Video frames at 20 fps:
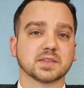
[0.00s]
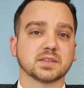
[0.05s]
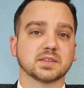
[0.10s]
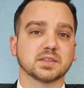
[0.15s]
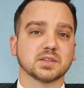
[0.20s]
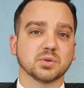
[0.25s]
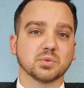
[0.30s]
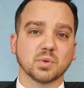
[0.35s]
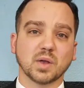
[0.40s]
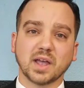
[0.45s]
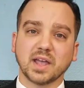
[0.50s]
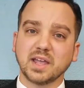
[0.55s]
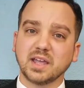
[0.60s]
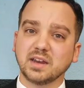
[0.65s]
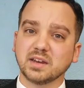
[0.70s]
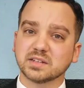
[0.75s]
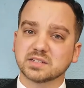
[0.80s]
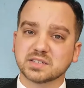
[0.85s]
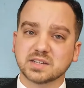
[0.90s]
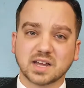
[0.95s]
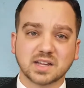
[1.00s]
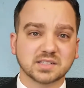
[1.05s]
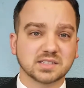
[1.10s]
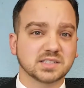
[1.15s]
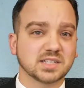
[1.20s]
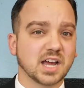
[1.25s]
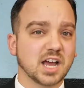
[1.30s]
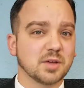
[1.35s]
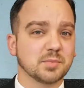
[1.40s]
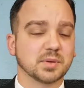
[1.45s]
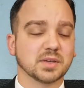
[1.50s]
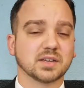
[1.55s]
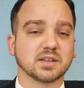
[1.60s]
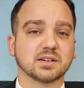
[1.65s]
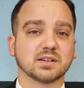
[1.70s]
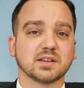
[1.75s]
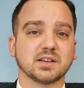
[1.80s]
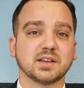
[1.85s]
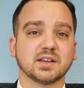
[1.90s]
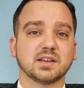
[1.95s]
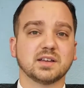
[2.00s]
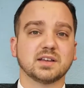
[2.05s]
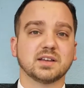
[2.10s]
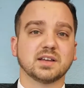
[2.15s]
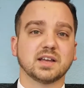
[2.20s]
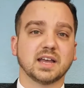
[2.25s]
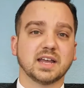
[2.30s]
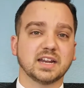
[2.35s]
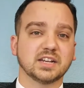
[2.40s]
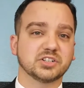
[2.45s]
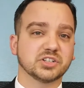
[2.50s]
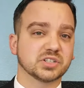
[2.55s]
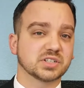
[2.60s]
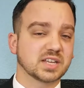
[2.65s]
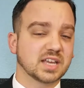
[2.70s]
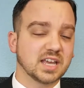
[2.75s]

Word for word: The rain is not stopping. And it just